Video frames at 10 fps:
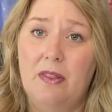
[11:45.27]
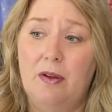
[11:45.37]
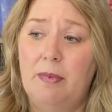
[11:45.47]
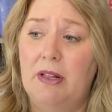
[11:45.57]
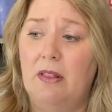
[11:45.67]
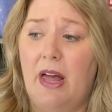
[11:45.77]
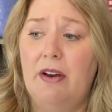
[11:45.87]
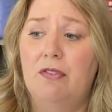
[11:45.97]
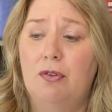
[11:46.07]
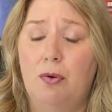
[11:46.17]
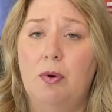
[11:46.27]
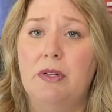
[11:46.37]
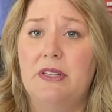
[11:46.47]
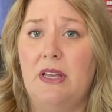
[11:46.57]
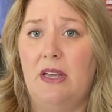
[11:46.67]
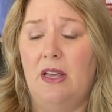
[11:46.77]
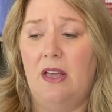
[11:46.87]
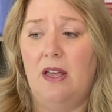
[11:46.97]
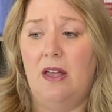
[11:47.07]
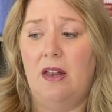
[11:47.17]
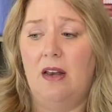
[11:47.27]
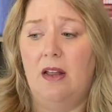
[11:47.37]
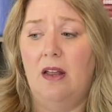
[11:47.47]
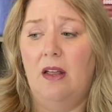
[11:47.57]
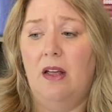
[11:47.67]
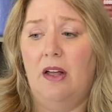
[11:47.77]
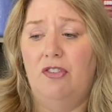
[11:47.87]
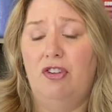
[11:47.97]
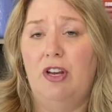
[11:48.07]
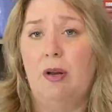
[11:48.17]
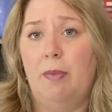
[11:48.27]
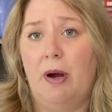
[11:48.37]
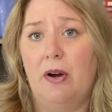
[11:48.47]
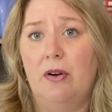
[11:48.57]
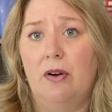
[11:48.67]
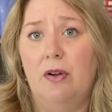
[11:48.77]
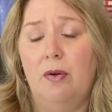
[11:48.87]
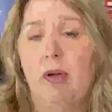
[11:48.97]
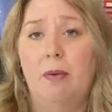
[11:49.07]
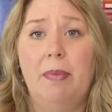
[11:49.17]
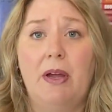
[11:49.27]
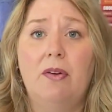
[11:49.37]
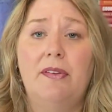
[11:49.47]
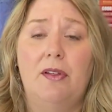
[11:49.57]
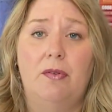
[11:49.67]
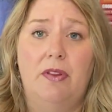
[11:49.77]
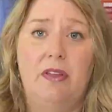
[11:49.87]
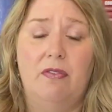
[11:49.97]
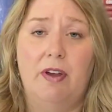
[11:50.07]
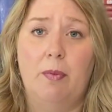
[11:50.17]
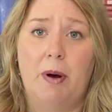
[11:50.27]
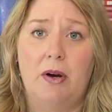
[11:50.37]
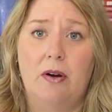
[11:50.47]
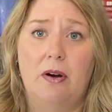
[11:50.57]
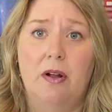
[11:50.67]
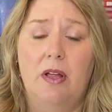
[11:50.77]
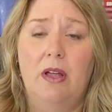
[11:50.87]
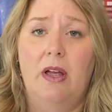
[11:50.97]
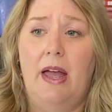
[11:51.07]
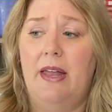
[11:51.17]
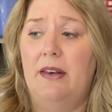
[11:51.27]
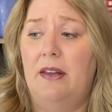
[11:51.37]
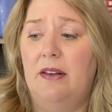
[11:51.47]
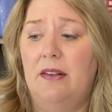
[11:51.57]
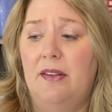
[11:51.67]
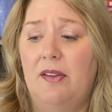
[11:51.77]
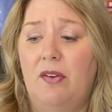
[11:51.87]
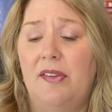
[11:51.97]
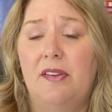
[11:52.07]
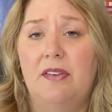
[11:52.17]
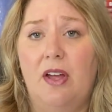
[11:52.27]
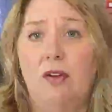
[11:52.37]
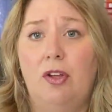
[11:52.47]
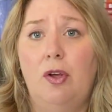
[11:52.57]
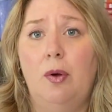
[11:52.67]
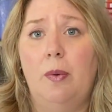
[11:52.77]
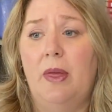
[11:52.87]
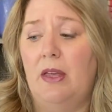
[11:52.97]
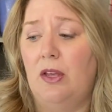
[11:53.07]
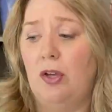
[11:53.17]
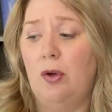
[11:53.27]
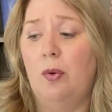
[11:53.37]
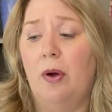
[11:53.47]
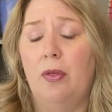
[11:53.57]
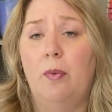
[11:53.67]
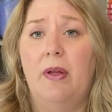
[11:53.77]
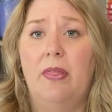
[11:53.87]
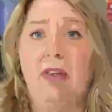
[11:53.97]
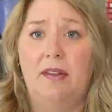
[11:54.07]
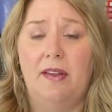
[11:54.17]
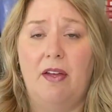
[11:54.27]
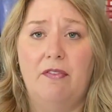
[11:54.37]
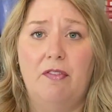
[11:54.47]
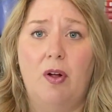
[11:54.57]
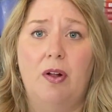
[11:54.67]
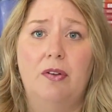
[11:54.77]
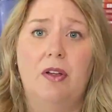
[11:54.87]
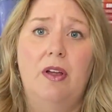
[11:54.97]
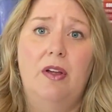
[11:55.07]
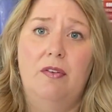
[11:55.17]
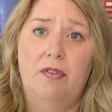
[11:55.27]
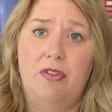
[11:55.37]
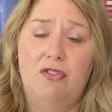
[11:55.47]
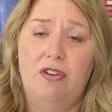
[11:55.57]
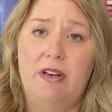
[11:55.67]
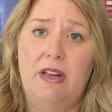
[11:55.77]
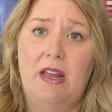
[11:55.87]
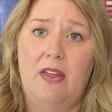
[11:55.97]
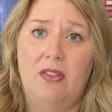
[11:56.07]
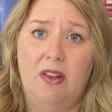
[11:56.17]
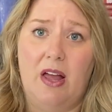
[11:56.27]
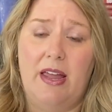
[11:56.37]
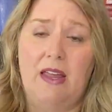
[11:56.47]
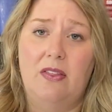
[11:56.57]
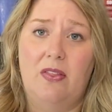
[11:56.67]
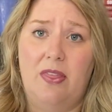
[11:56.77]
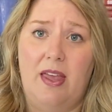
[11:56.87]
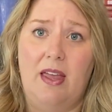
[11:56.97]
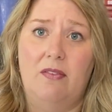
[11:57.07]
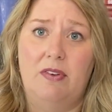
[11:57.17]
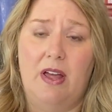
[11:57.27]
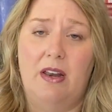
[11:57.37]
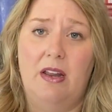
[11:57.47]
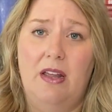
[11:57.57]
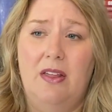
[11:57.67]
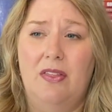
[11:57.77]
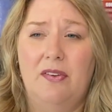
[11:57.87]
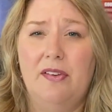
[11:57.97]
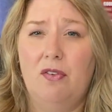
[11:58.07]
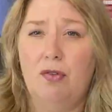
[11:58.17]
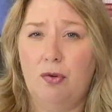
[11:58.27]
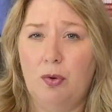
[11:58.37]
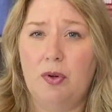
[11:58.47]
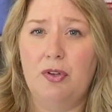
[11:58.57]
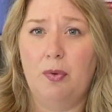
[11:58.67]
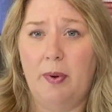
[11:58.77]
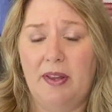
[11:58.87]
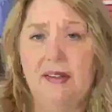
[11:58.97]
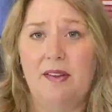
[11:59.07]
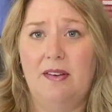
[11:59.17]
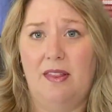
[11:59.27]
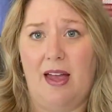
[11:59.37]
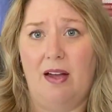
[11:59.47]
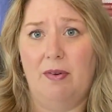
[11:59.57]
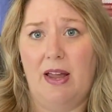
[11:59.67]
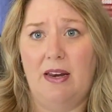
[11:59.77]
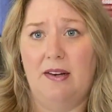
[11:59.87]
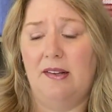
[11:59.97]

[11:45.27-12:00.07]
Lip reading: There can be a lot of cruelty in a cheating partner who compares you to the affair partner and starts to tell you that you are the one that's at fault for the cheating and the lying that they have done. There's a cruel twist to that, right?